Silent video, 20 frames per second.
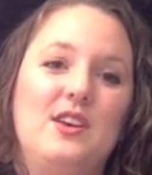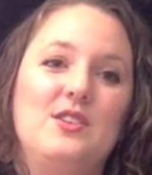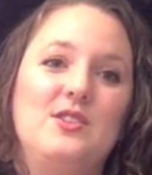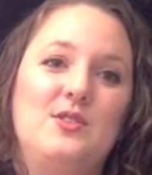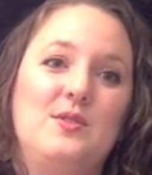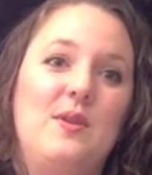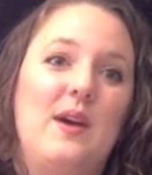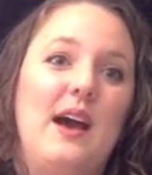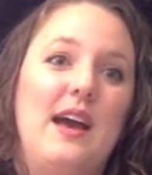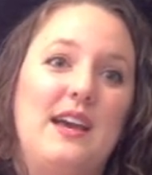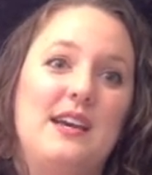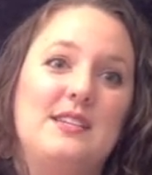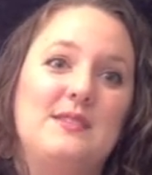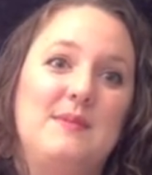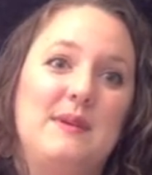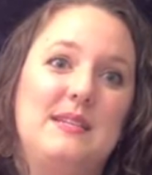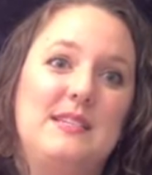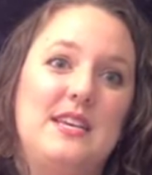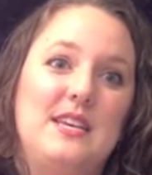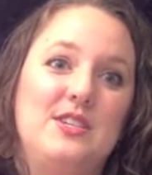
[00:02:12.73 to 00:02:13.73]
to high
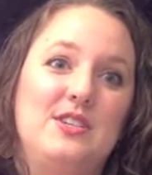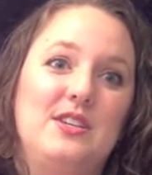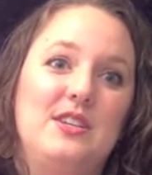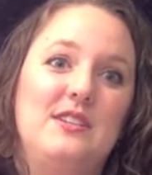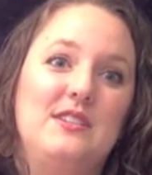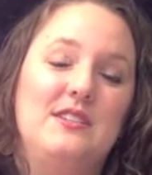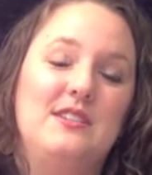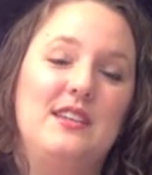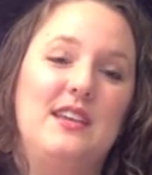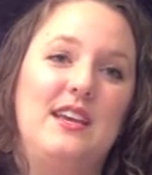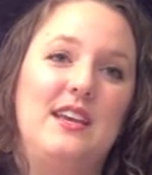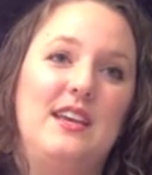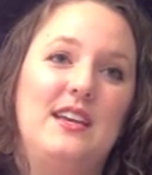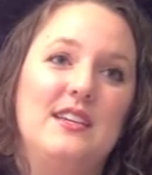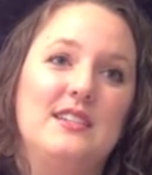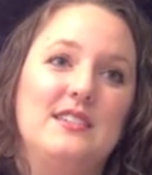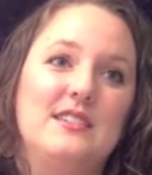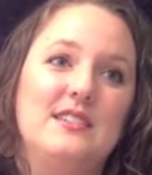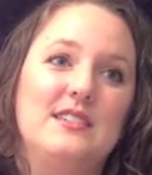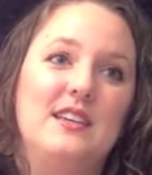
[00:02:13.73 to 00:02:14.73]
expectations.
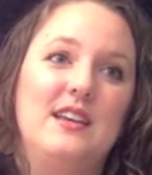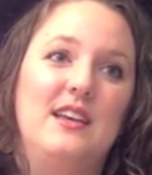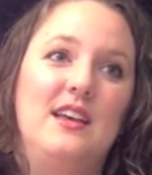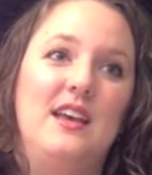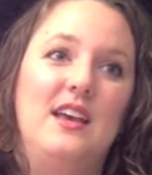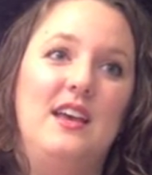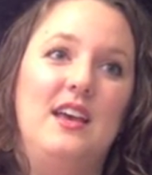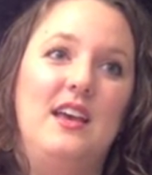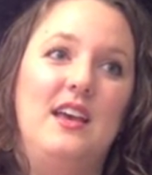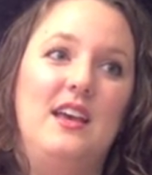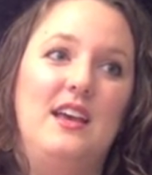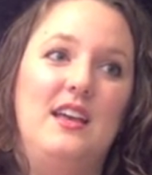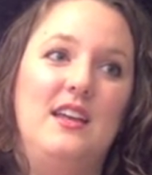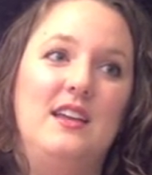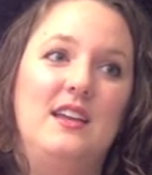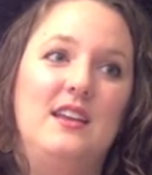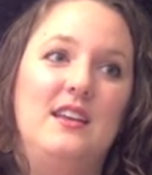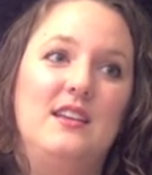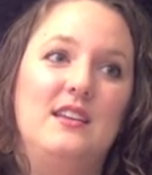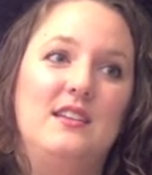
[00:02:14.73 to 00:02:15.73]
And
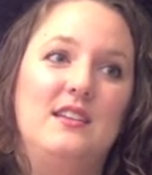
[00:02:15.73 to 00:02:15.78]
in,